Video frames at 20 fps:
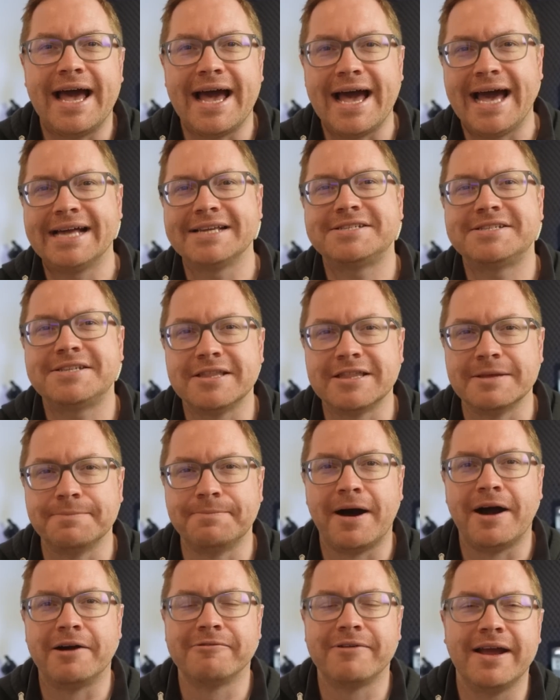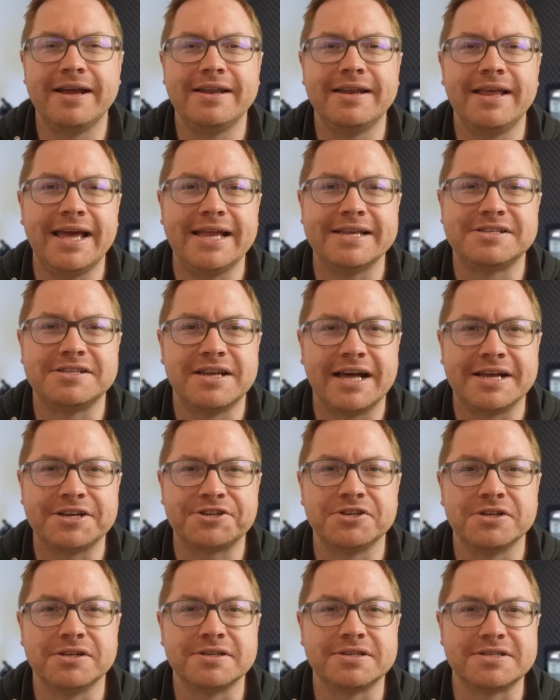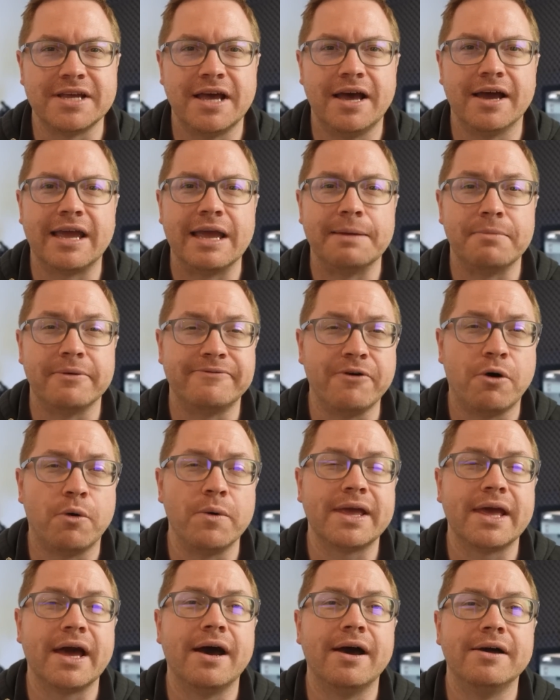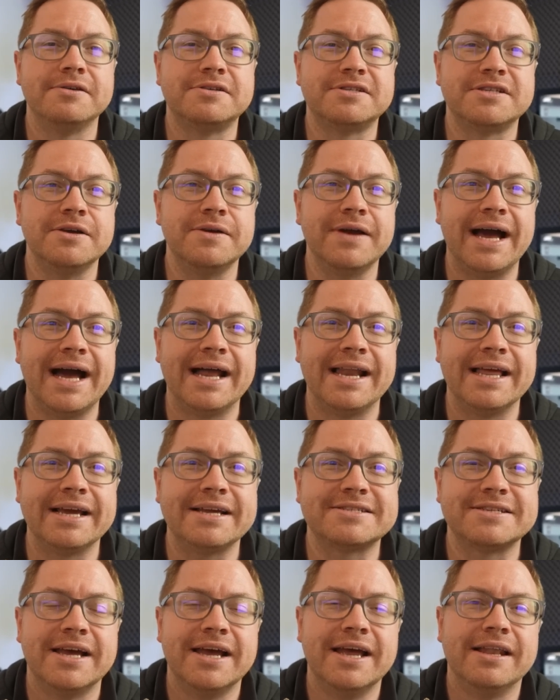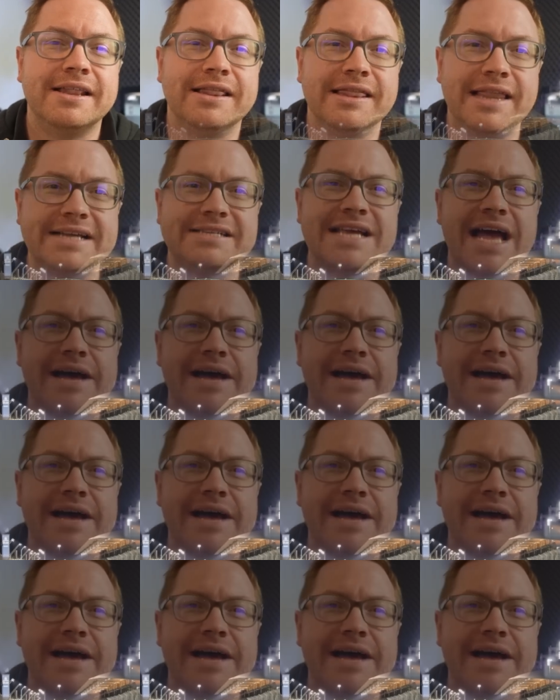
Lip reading: at the Bahrain International Circuit. Before we go to Alex, let's